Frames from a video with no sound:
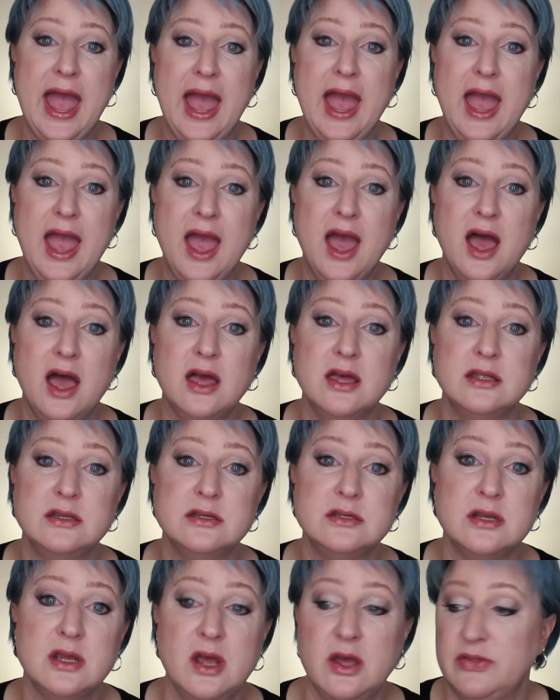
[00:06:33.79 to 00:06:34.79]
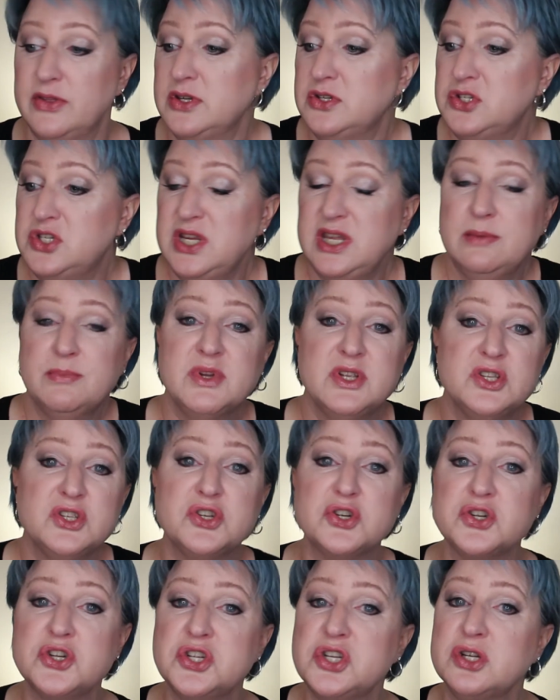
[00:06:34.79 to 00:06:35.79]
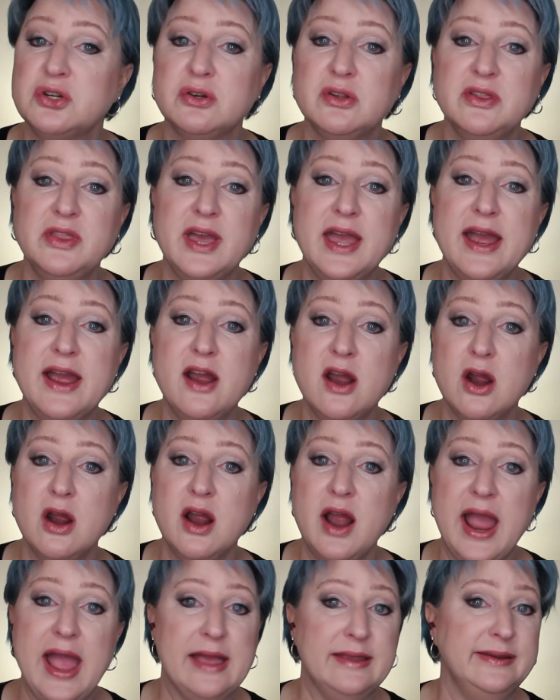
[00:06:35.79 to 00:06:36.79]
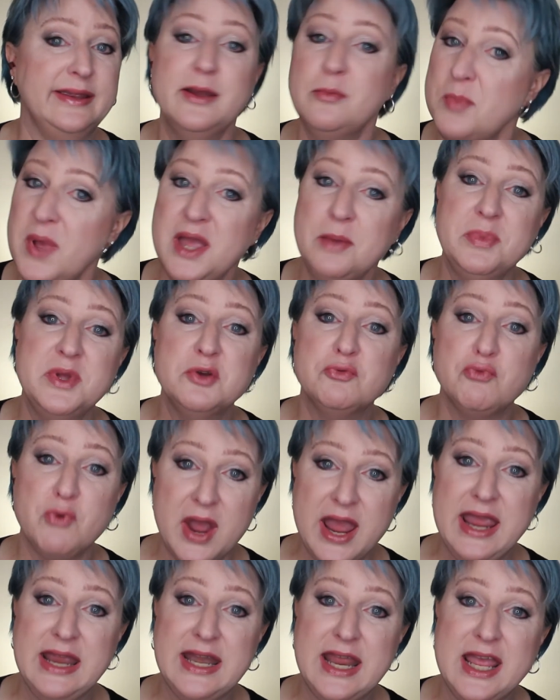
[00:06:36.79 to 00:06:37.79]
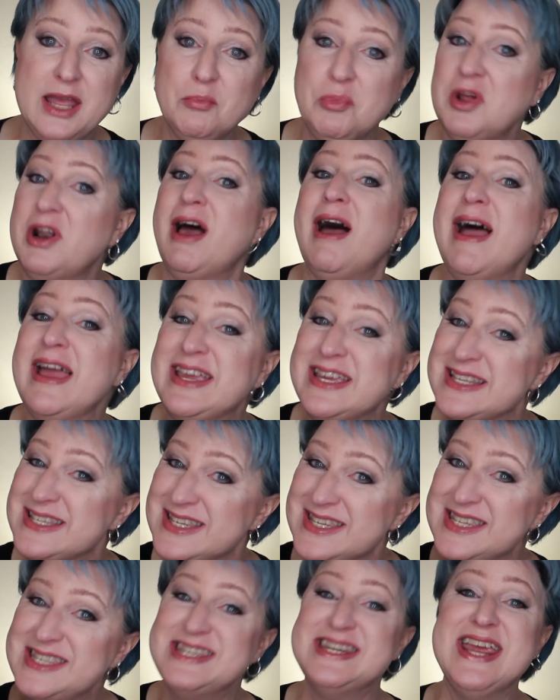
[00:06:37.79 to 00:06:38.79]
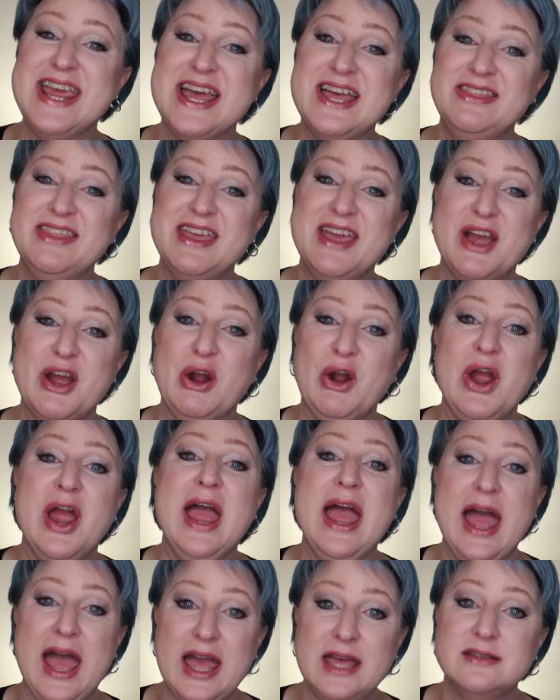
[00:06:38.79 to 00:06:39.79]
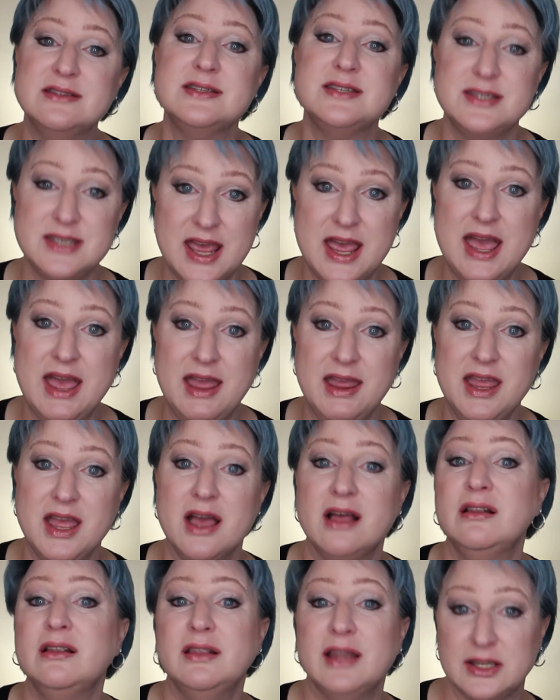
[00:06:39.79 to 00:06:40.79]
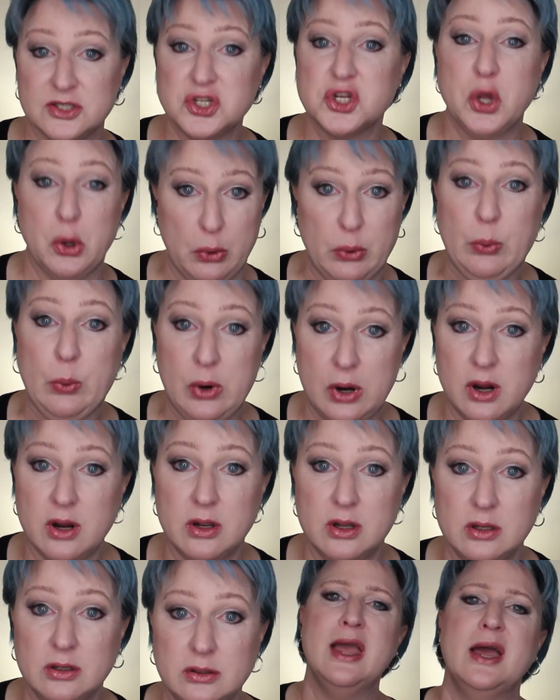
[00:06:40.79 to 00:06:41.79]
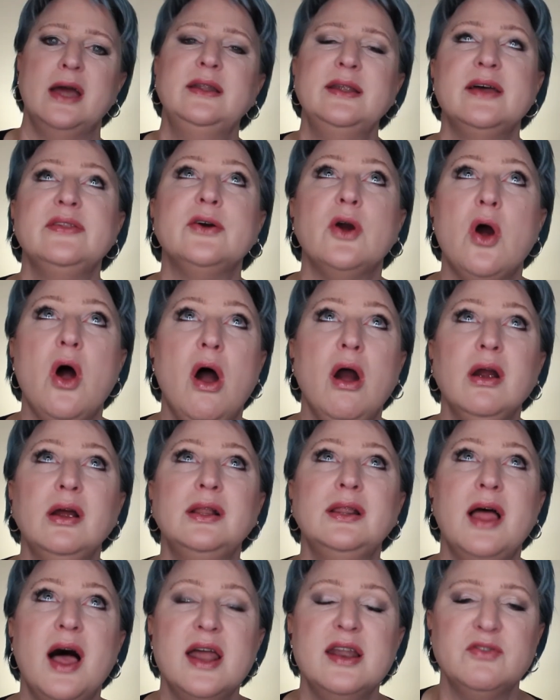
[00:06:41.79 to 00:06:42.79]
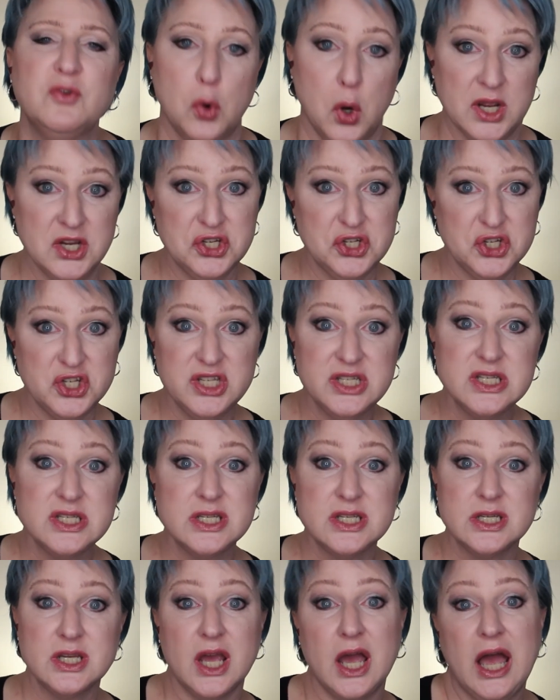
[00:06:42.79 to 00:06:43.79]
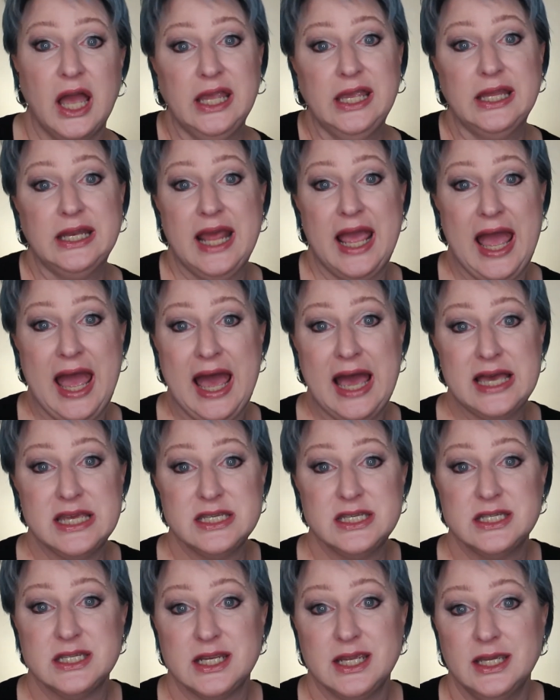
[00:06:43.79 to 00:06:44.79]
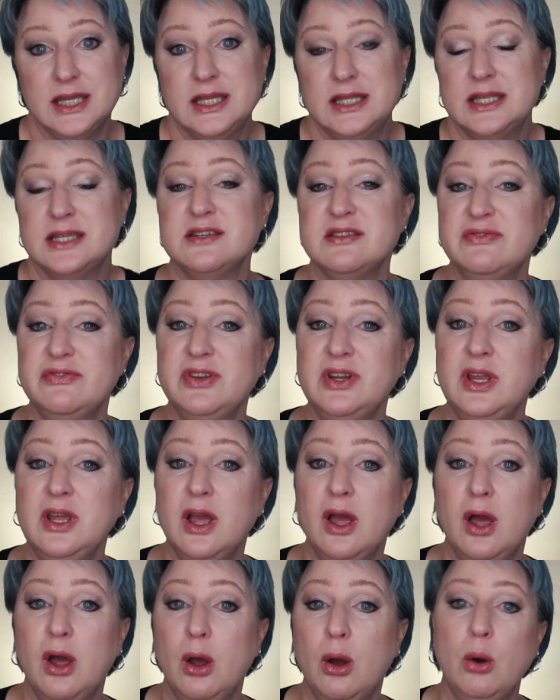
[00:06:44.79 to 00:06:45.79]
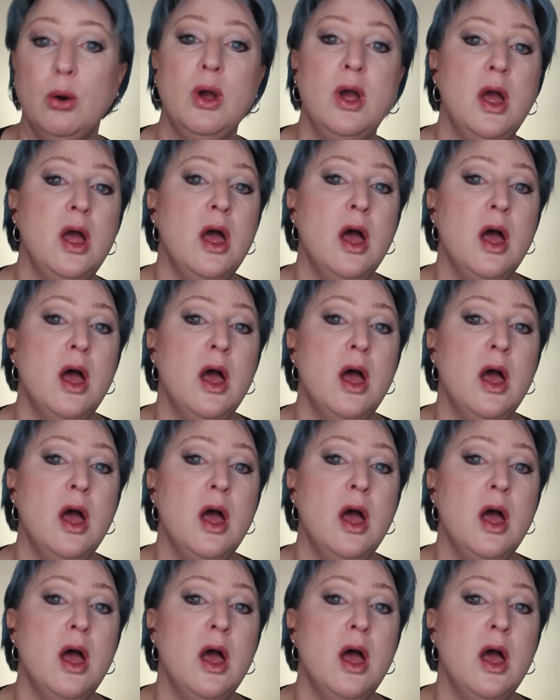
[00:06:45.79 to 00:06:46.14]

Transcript: and the demons are still there and it may be raining, but I can stand there and say, let's go to work. Now, there are a lot of questions I could ask in this video.